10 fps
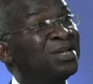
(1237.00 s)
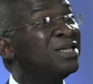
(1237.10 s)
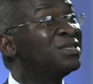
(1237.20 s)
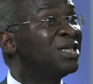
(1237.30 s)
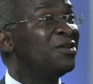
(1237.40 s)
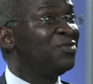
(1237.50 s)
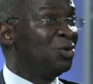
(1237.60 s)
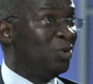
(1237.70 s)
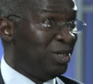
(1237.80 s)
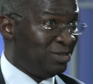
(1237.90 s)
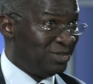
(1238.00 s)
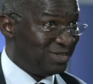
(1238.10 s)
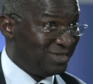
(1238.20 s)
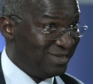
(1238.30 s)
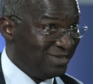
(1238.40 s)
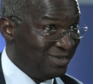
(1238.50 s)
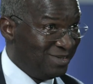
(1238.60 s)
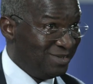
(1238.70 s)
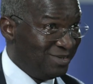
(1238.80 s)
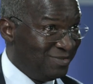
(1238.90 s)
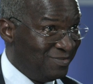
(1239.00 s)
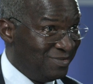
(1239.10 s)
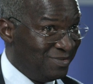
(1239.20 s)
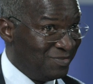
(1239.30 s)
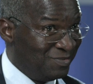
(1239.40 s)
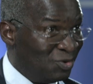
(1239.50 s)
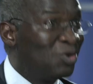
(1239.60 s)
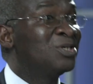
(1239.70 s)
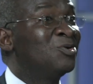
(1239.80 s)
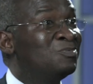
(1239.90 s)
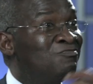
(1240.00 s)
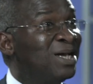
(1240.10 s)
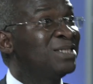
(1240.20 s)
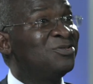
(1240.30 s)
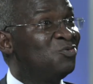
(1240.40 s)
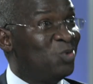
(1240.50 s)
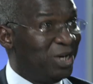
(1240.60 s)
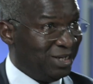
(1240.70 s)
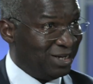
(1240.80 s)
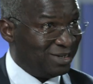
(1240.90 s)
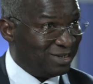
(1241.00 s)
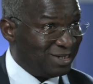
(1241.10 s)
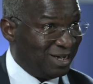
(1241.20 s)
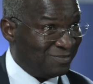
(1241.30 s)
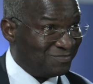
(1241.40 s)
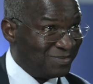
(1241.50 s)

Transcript: then saved the whales because there was massive whaling at the time.